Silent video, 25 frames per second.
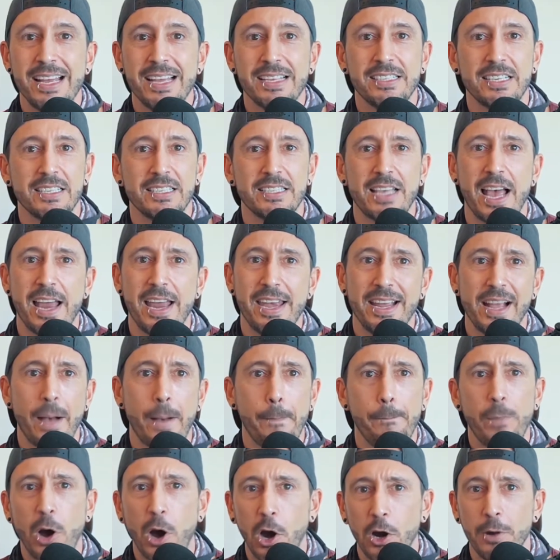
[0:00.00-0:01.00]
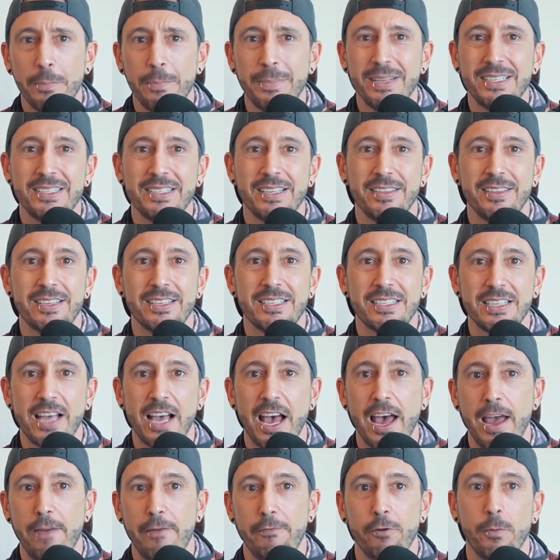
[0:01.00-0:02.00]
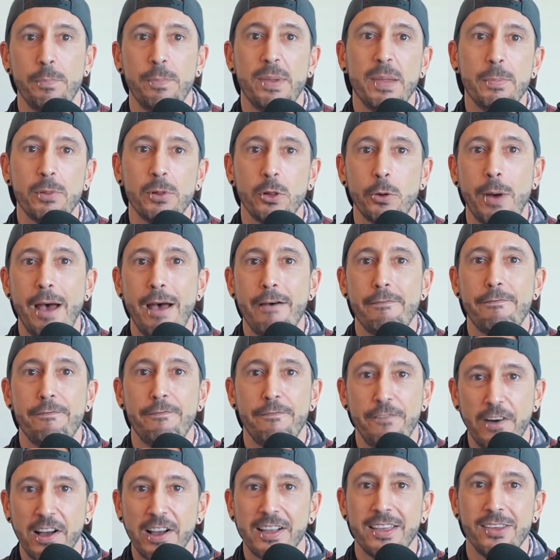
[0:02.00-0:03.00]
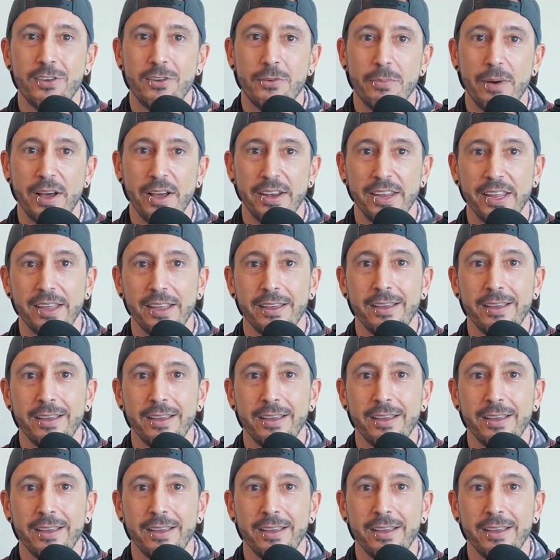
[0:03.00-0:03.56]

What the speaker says: designing apartments in the sky for people who have fuck you money.